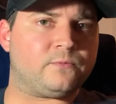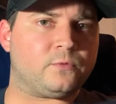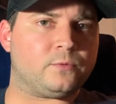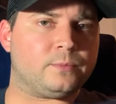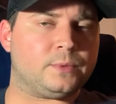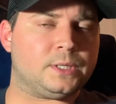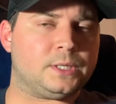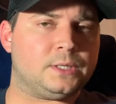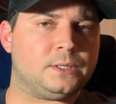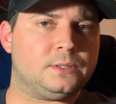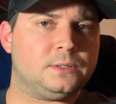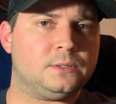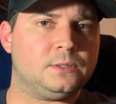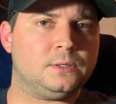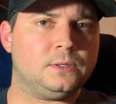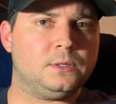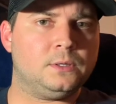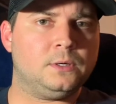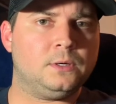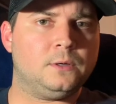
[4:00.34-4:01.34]
for me,
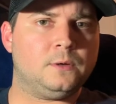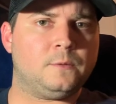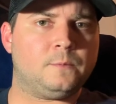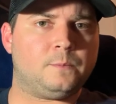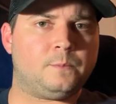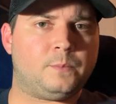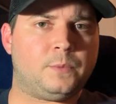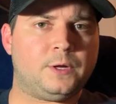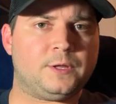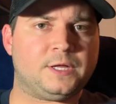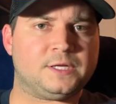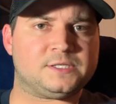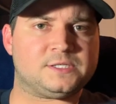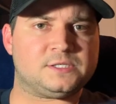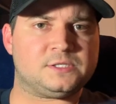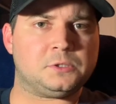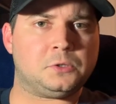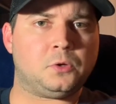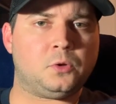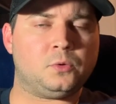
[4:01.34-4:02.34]
but that's
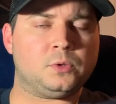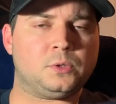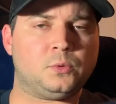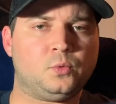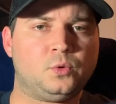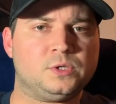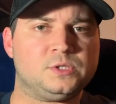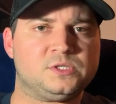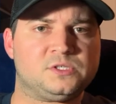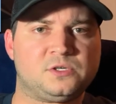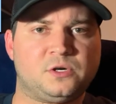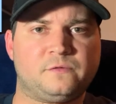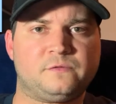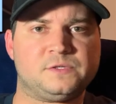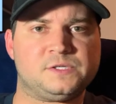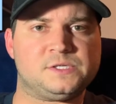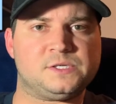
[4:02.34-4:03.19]
still only one service